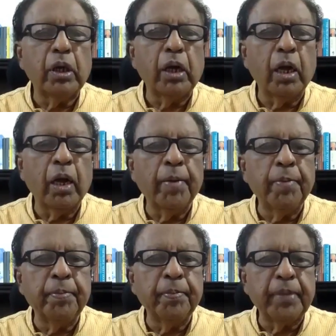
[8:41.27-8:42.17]

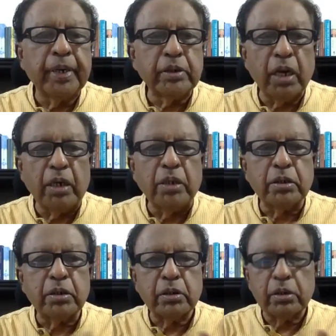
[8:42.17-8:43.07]
um,
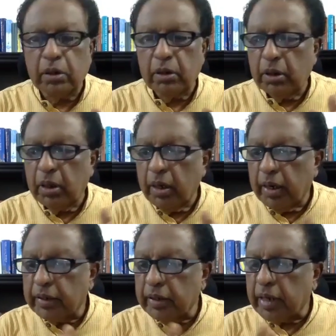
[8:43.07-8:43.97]
results
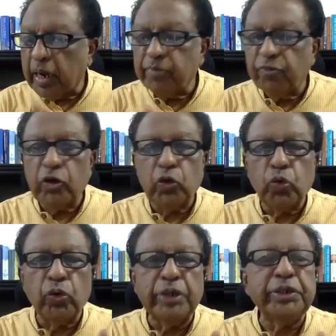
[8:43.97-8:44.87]
at a time when
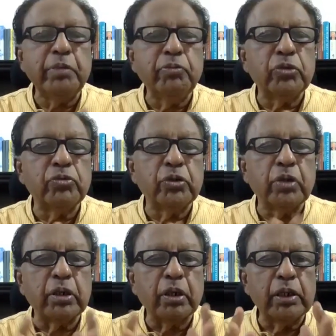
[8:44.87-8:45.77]
two regimes, which
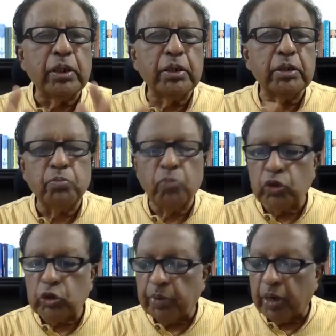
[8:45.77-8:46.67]
are at their
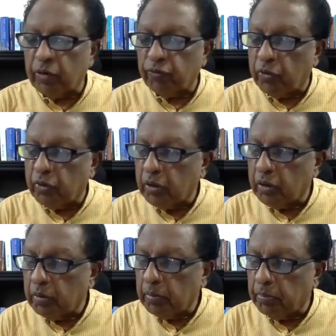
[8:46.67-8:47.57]
most powerful
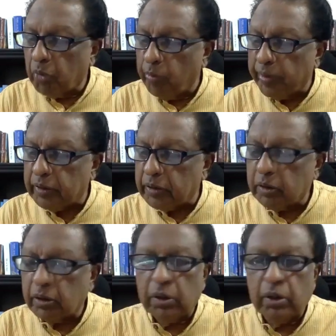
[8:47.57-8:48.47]
moment,
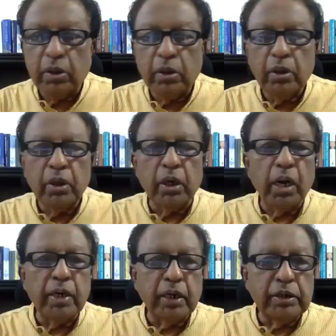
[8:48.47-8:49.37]

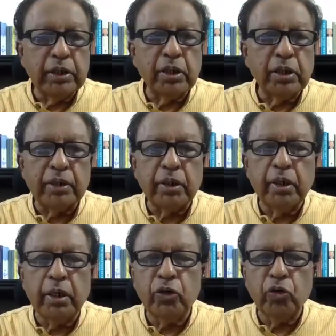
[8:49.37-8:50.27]
Iran had just
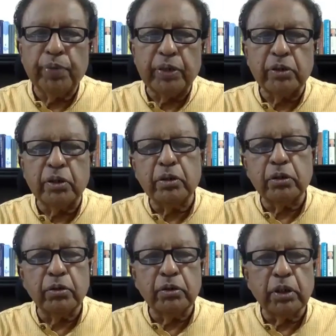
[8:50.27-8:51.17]
elected a new president
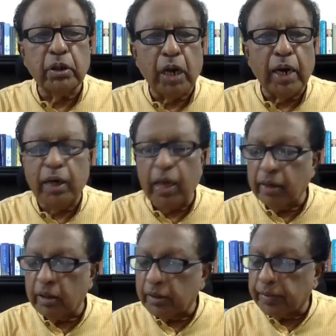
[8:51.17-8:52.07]
who is a hardline.